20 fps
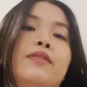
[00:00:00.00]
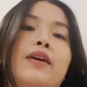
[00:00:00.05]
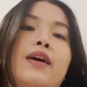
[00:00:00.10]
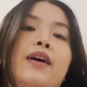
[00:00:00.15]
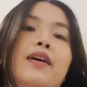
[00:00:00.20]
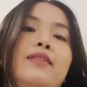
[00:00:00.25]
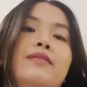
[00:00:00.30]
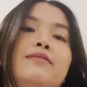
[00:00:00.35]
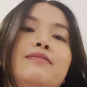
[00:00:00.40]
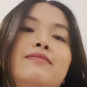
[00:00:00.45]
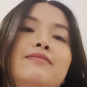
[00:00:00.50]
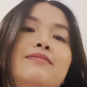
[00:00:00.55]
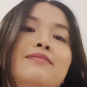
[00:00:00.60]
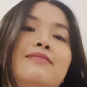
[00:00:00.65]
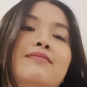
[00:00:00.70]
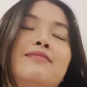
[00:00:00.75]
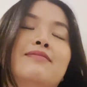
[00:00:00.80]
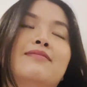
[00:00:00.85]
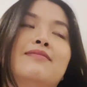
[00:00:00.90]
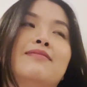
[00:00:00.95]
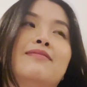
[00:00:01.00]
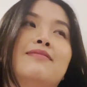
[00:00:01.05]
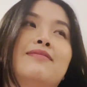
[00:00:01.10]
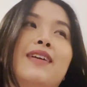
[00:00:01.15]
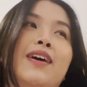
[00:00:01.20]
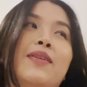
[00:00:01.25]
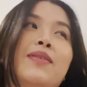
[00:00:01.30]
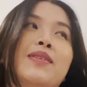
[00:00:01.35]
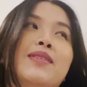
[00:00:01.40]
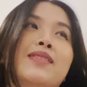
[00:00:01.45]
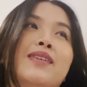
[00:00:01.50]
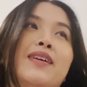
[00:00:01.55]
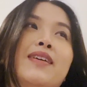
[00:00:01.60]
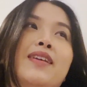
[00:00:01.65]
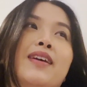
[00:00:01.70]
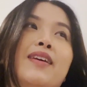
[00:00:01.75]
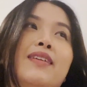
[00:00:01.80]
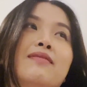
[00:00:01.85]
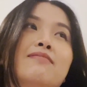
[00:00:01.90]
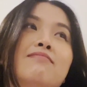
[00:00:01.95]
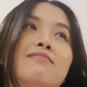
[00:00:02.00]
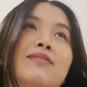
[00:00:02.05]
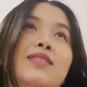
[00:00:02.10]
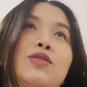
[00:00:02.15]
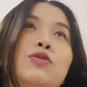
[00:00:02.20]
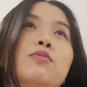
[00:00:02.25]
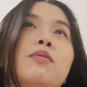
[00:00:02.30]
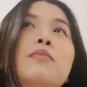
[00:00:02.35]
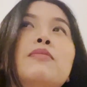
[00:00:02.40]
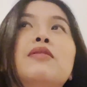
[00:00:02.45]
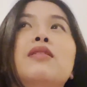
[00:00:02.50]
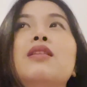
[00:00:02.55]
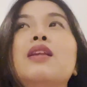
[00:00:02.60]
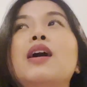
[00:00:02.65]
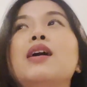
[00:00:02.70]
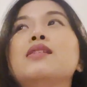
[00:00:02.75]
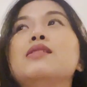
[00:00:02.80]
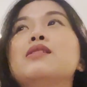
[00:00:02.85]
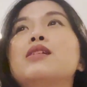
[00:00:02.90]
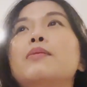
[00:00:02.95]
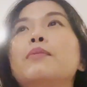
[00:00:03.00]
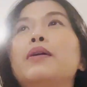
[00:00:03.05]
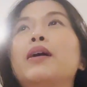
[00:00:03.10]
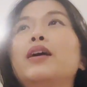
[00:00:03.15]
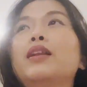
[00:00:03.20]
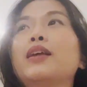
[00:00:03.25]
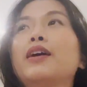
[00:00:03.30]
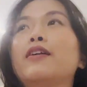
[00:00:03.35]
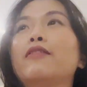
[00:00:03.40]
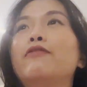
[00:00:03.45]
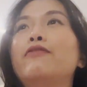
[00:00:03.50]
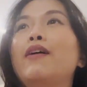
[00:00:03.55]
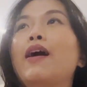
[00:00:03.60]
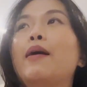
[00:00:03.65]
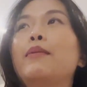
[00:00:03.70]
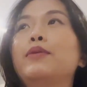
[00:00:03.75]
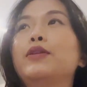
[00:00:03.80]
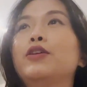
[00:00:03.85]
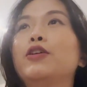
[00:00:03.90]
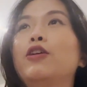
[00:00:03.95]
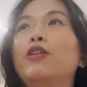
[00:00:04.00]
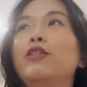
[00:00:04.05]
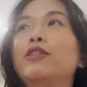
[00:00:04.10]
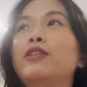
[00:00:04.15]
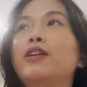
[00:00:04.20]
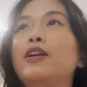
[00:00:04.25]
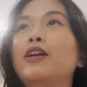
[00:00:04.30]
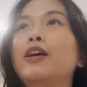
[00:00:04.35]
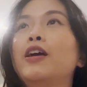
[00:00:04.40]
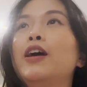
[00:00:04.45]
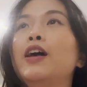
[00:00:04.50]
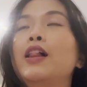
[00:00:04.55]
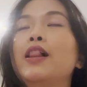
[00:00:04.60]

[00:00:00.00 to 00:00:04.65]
yeah. How exciting. I don't remember the last time I had like a family holiday.